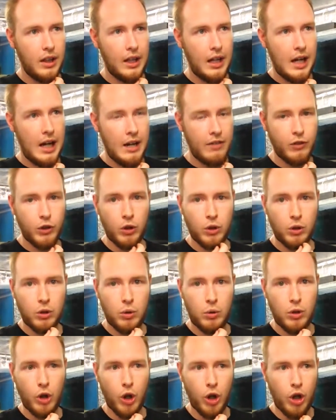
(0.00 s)
haven't
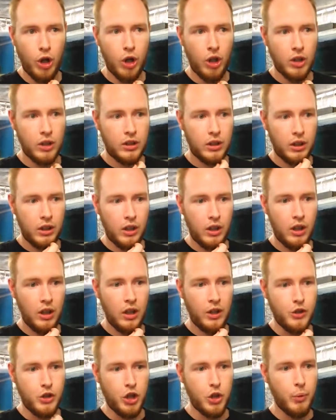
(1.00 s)
heard,
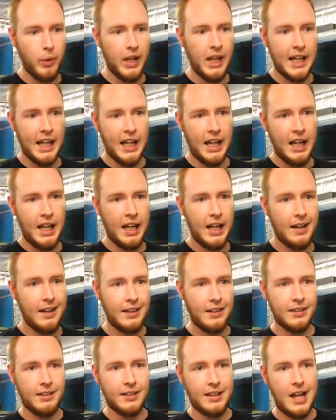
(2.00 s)
New Era
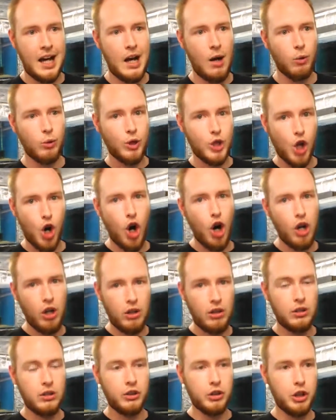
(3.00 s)
is now not
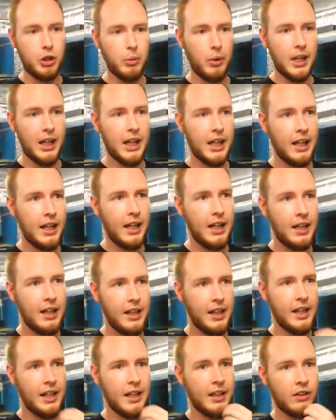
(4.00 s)
New Era,
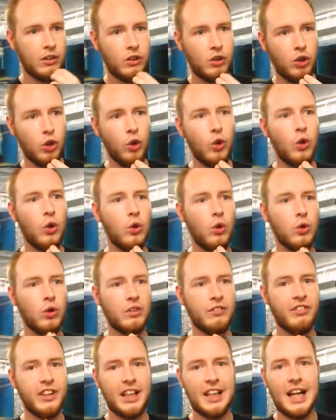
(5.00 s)
it's called
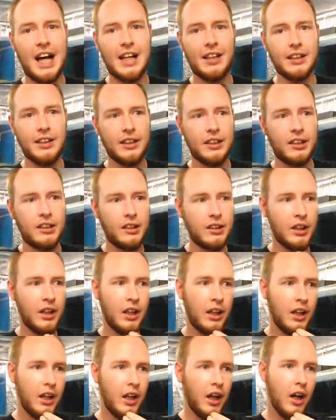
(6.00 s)
Vitalis.
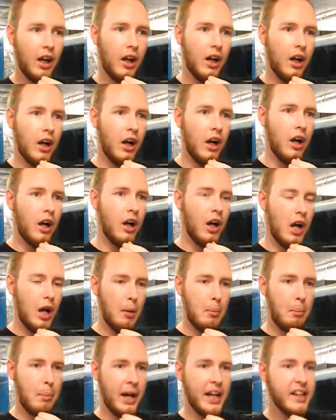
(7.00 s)

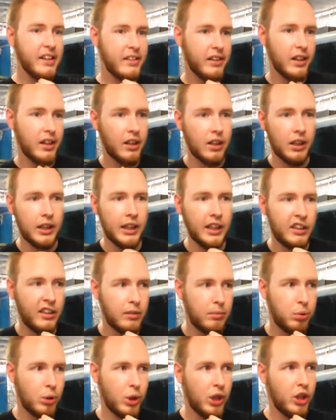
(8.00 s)
Basically,
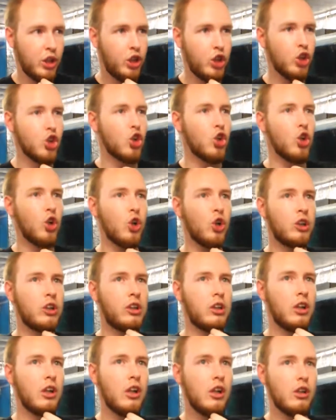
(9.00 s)
to put it short,
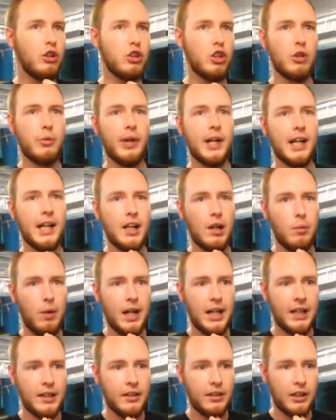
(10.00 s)
New Era
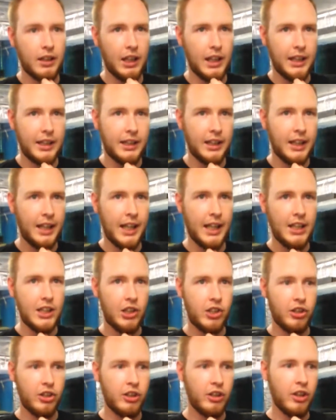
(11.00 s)
went into
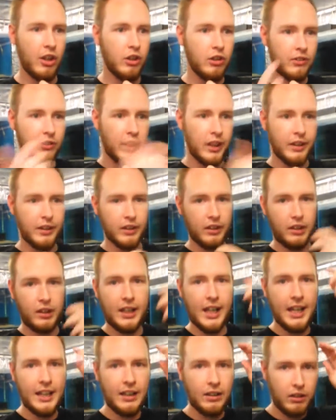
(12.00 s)
litigation over in the
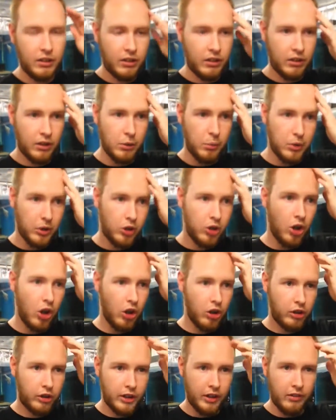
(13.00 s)
States that was
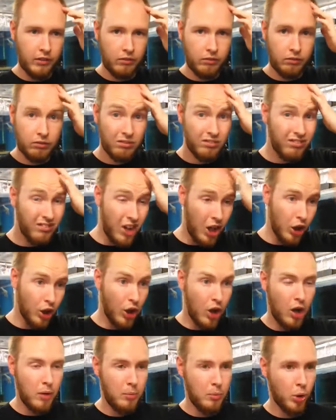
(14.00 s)
costing a
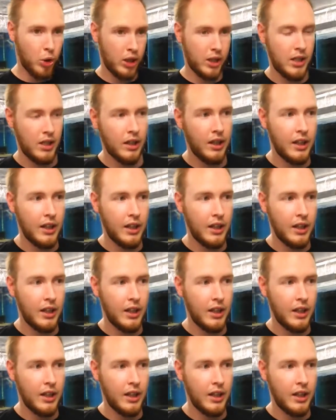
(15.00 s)
lot of money,